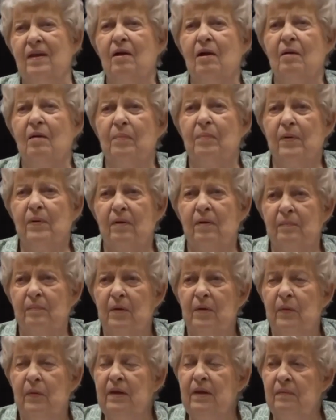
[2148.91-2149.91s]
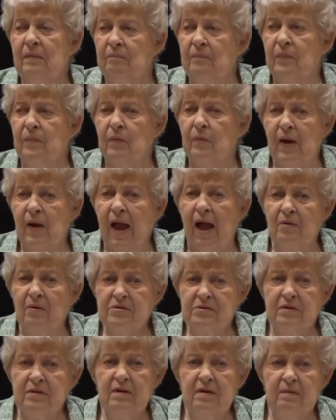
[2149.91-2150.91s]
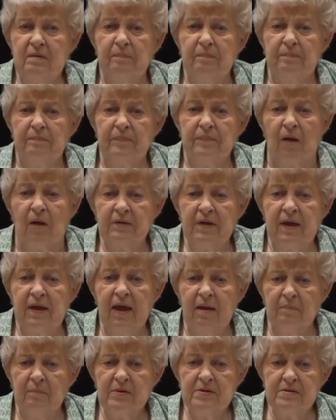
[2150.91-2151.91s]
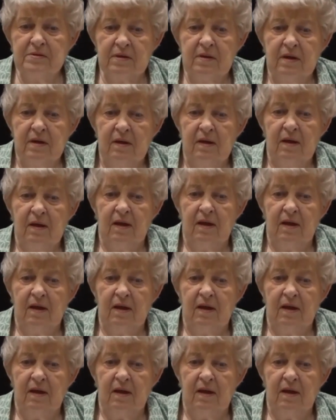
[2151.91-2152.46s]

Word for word: in our apartment. We were housed a, on campus